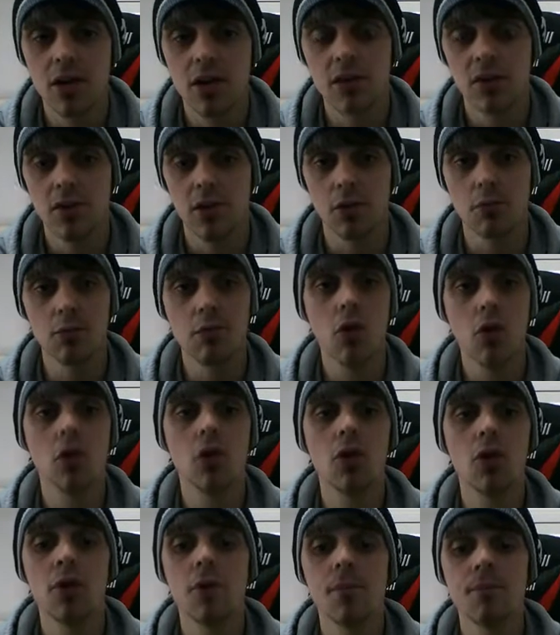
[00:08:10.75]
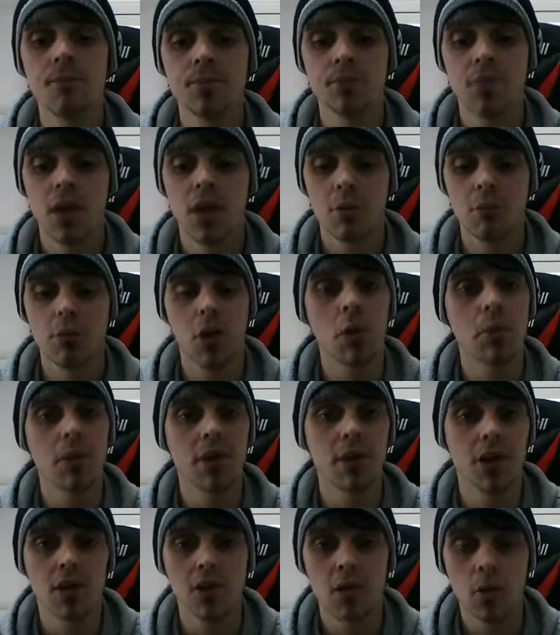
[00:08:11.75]
So the more
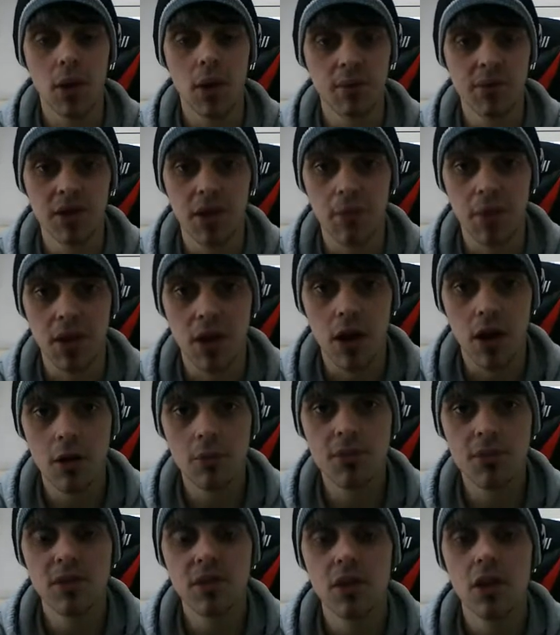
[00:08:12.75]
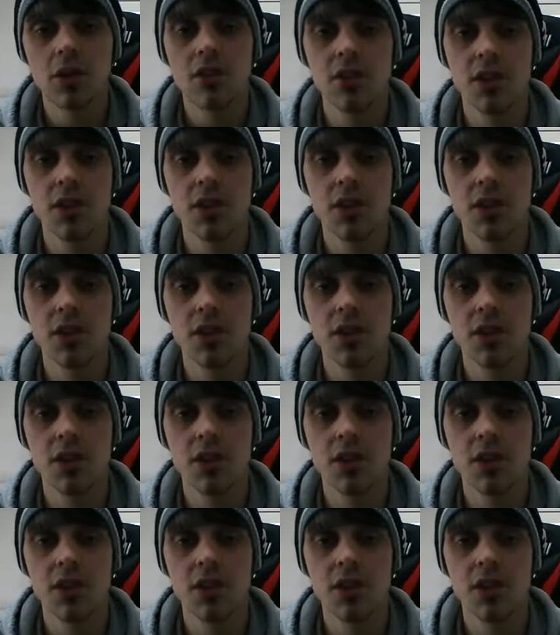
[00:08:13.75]
popular the website becomes,